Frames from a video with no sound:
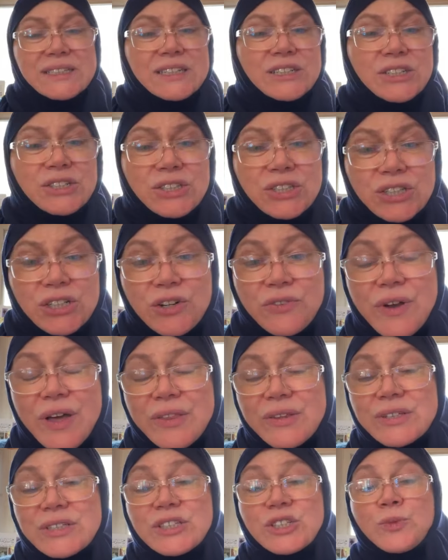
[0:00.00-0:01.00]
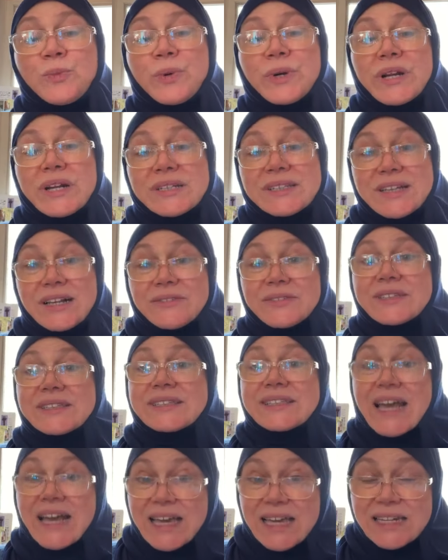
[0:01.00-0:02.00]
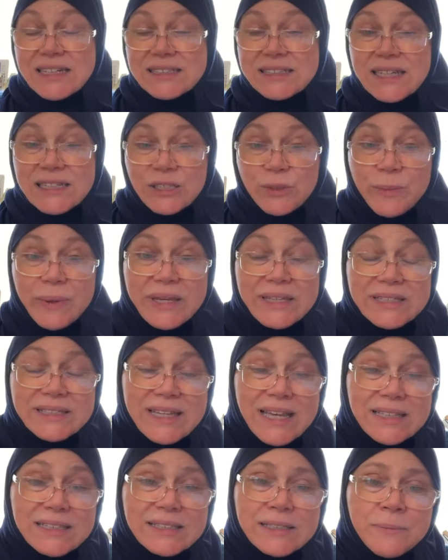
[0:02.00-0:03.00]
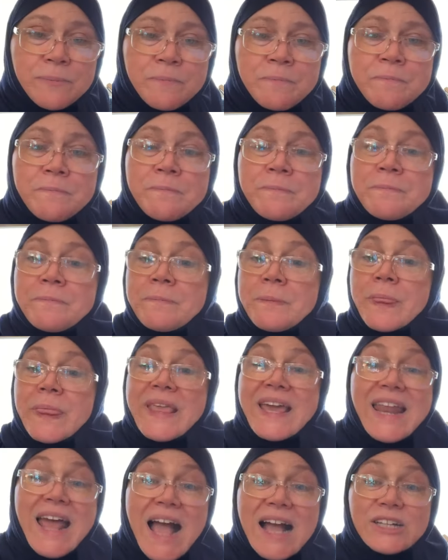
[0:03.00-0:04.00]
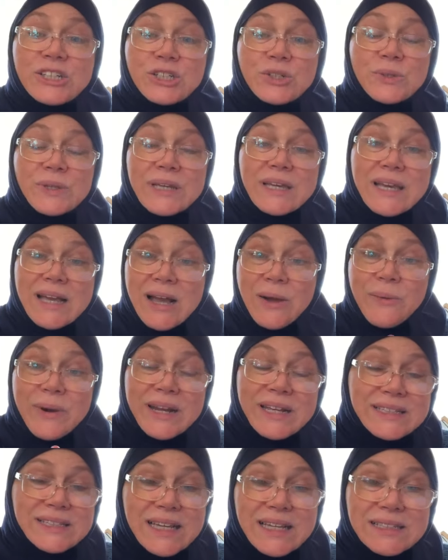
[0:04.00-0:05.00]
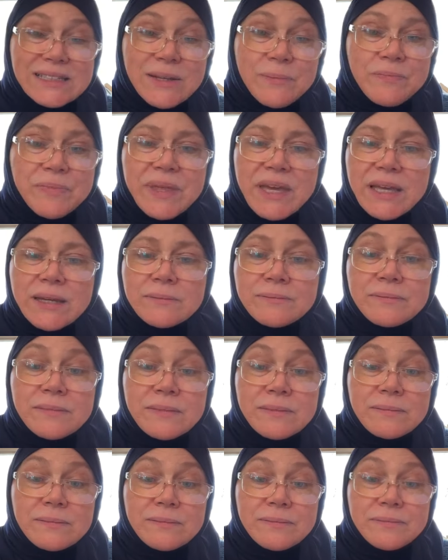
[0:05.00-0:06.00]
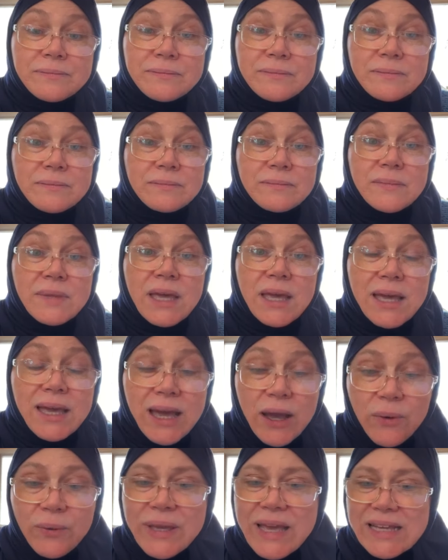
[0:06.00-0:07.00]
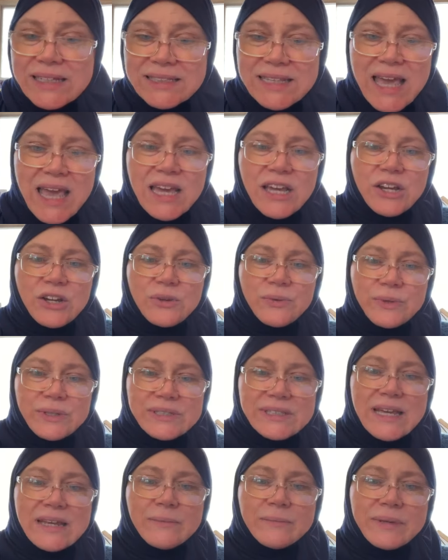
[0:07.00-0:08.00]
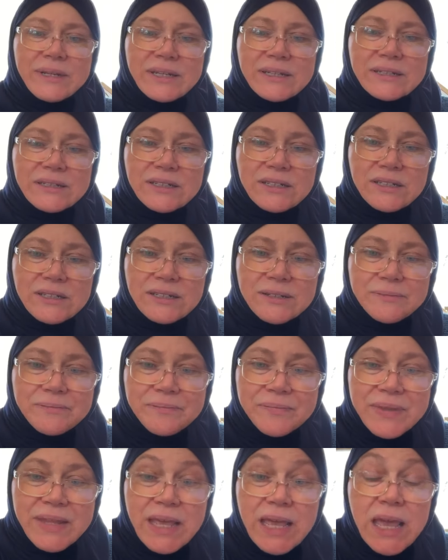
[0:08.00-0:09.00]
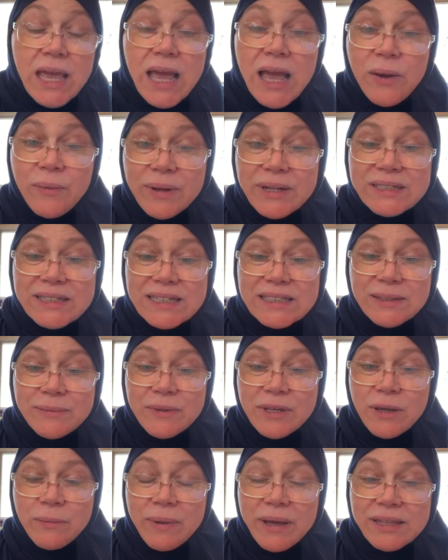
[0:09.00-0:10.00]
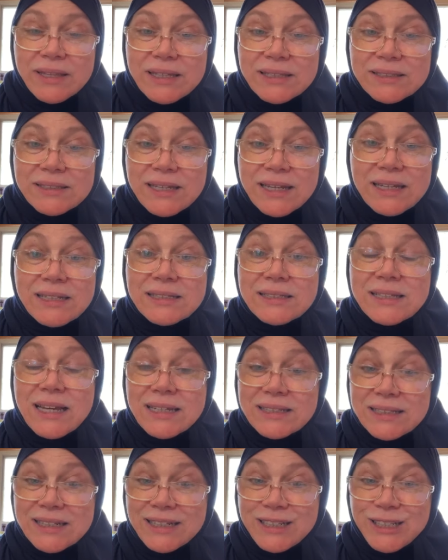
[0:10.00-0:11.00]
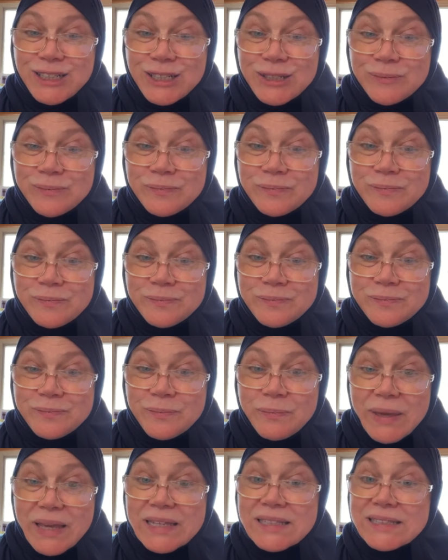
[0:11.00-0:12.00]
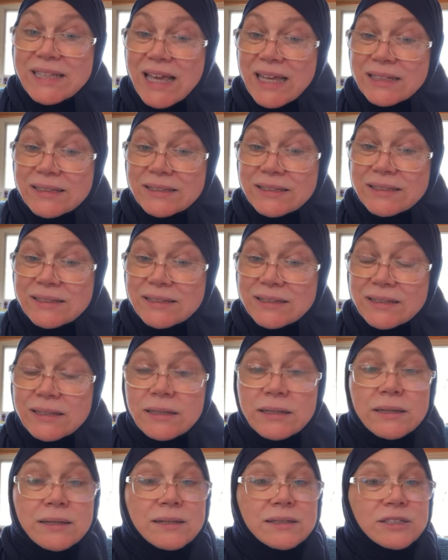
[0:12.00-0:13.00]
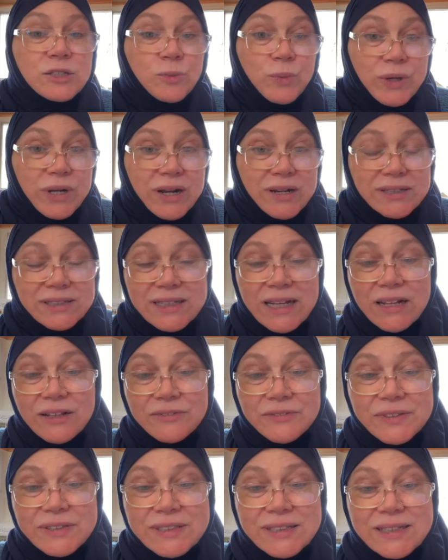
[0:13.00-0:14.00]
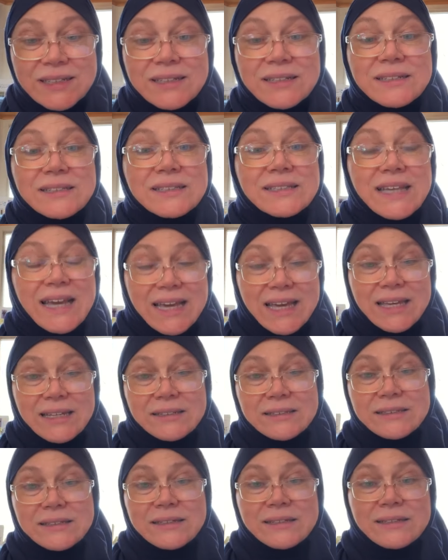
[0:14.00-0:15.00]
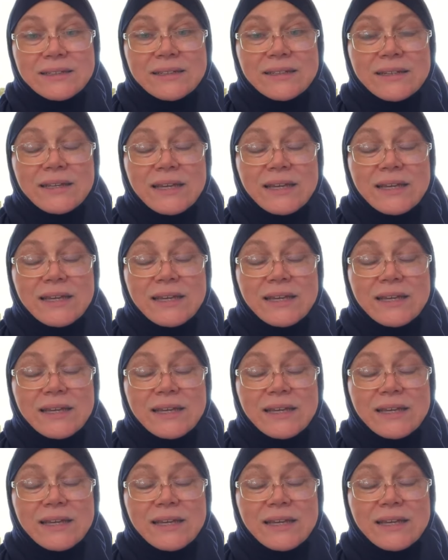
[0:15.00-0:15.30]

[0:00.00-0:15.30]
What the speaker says: us that to serve others and to put ourselves second doesn't make sense. And actually, I want to say something. Oh yes, anger and resentment. Good. I want to say something about this. It doesn't make sense to put ourselves second